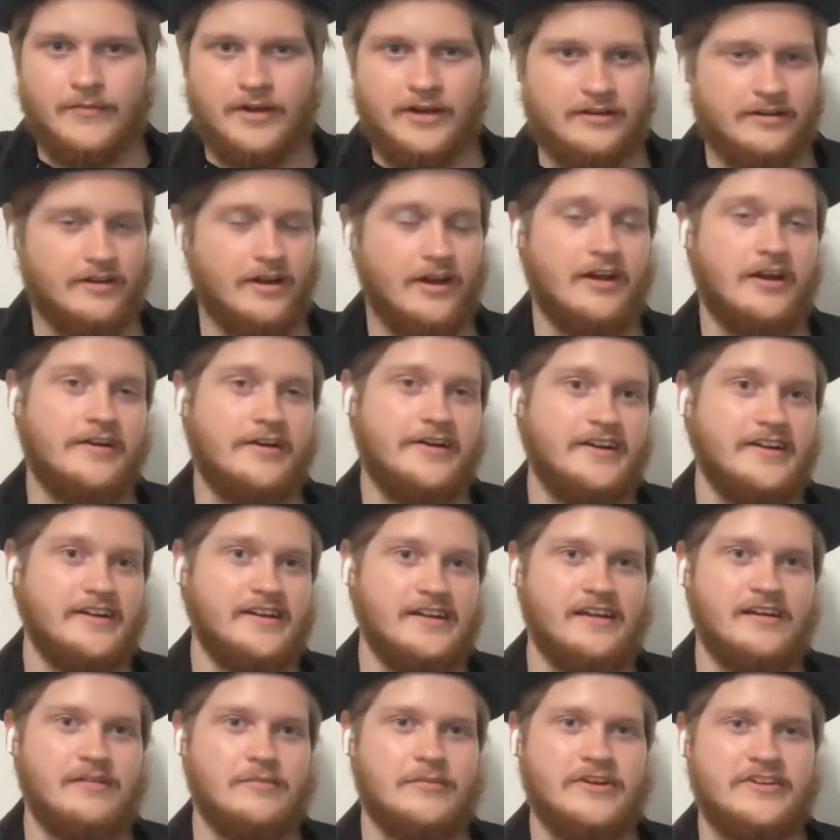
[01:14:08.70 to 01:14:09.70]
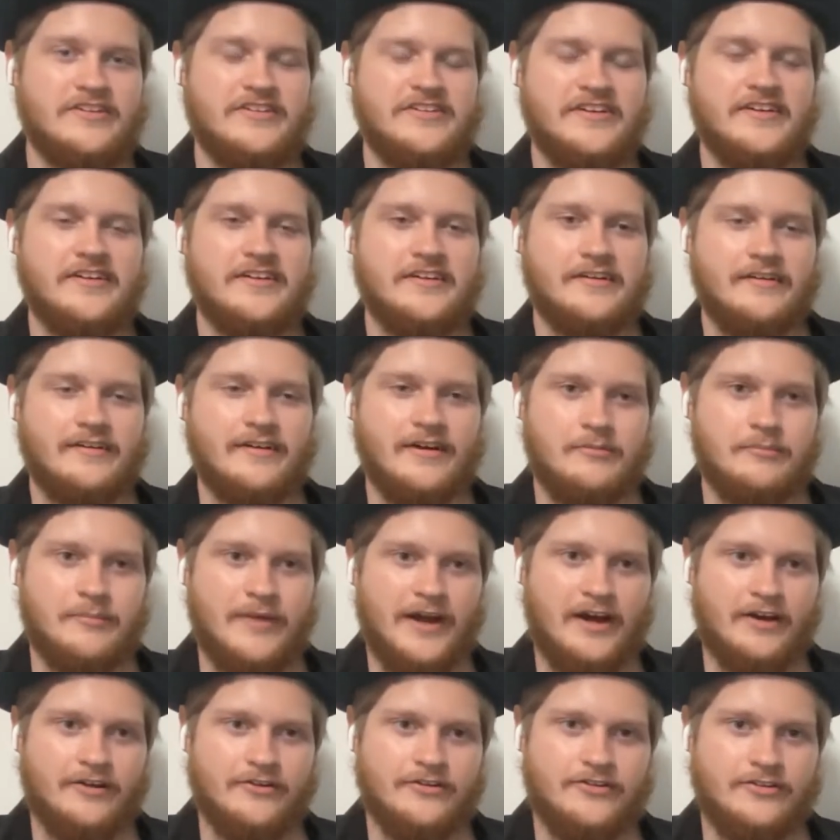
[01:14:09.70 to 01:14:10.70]
unlimited
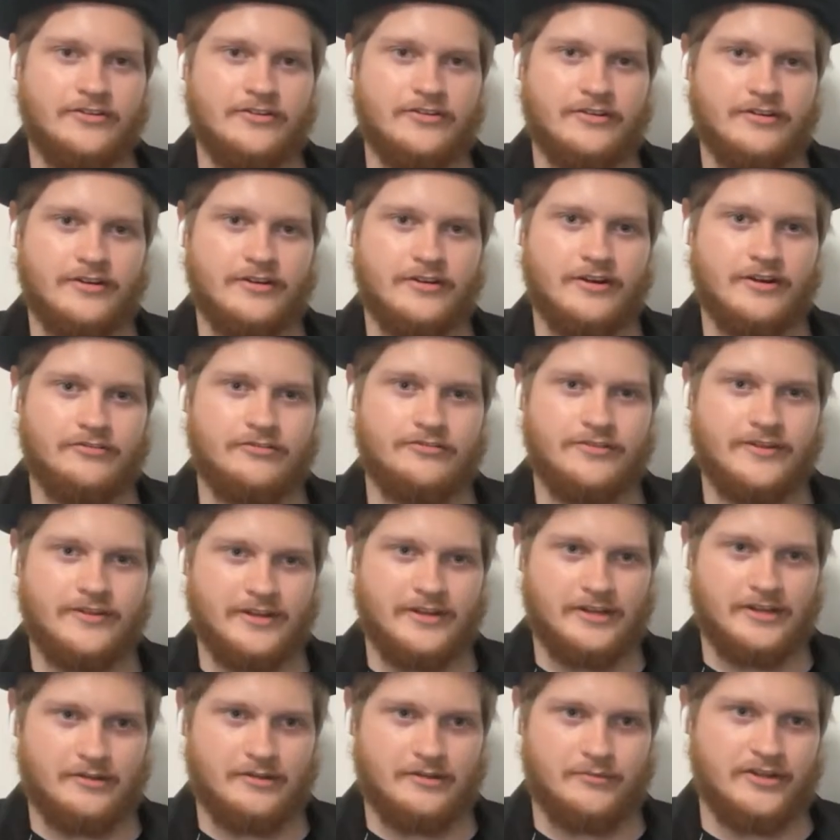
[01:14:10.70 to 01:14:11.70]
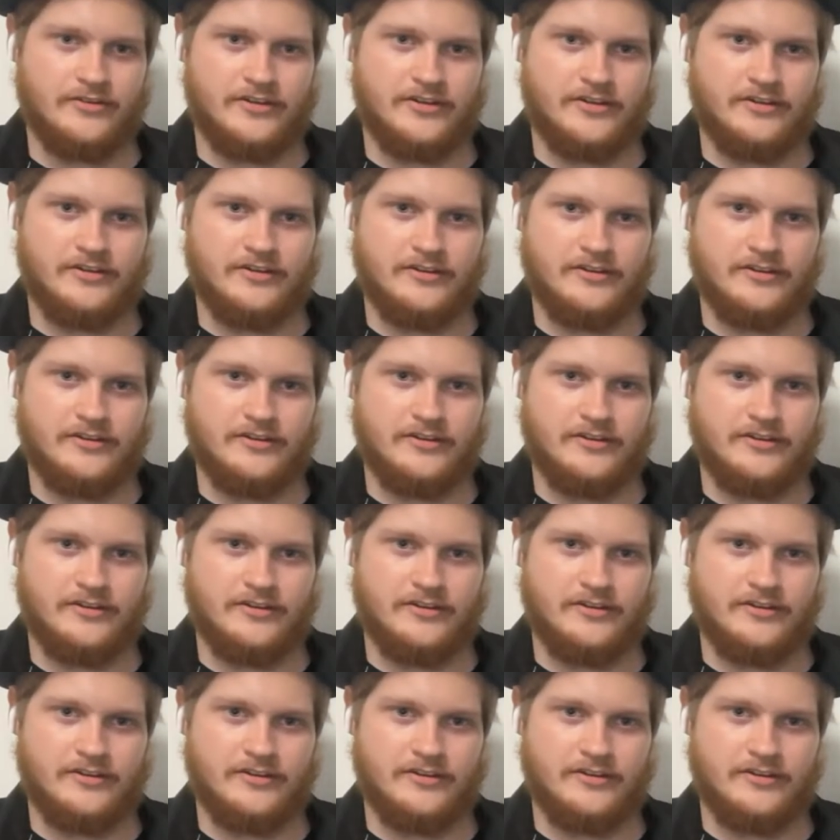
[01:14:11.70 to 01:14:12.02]
amount of filament,